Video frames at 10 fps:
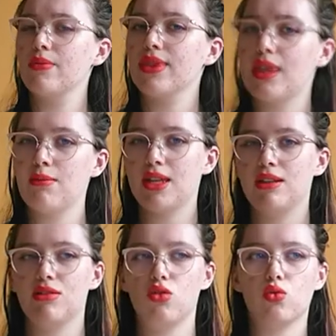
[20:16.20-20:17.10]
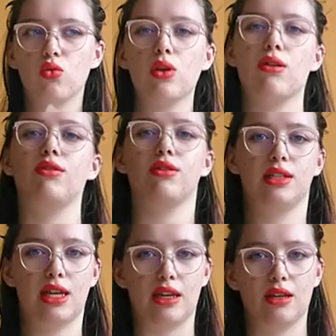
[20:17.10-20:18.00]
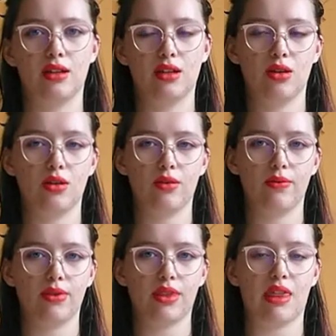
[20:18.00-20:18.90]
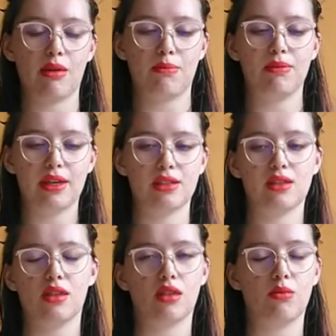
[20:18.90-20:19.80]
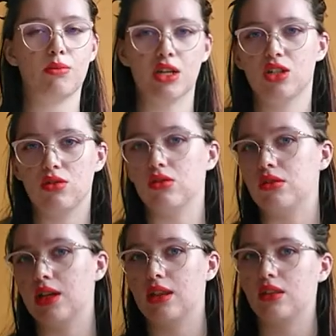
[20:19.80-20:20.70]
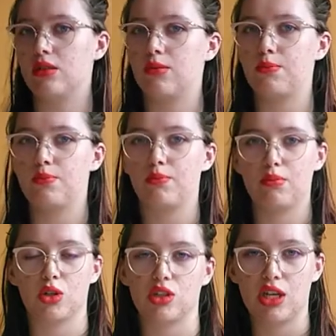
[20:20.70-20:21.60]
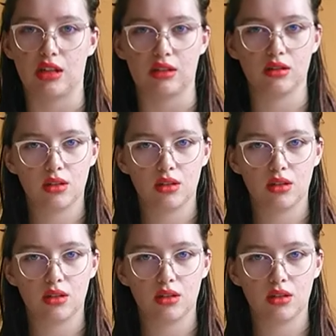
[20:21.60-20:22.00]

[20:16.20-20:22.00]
They made it throughout the day. They mixed the magical and the mundane.